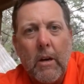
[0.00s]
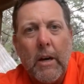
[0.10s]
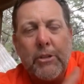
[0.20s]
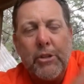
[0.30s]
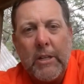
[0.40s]

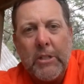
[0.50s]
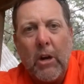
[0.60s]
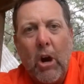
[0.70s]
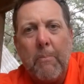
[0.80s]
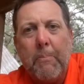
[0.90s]
adjusted
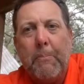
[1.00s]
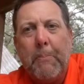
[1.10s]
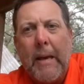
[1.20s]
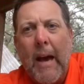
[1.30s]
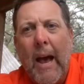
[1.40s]

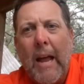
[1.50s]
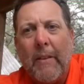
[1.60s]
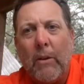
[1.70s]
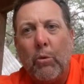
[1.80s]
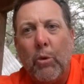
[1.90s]
RPI and
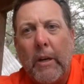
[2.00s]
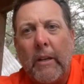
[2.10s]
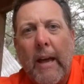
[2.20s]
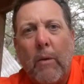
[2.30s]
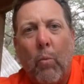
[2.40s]
then looking
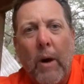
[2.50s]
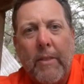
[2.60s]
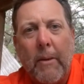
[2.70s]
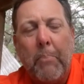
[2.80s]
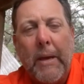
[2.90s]
like what
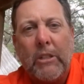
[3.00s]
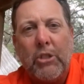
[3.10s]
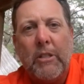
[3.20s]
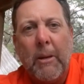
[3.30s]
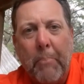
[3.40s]
the
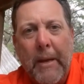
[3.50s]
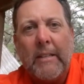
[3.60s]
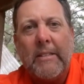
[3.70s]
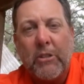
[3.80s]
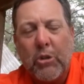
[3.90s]

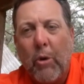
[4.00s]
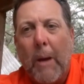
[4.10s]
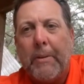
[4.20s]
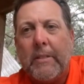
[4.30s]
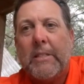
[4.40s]
big
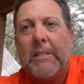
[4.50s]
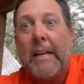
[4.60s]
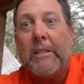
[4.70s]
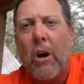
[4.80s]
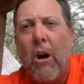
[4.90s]

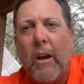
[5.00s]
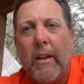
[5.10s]
discrepancies are.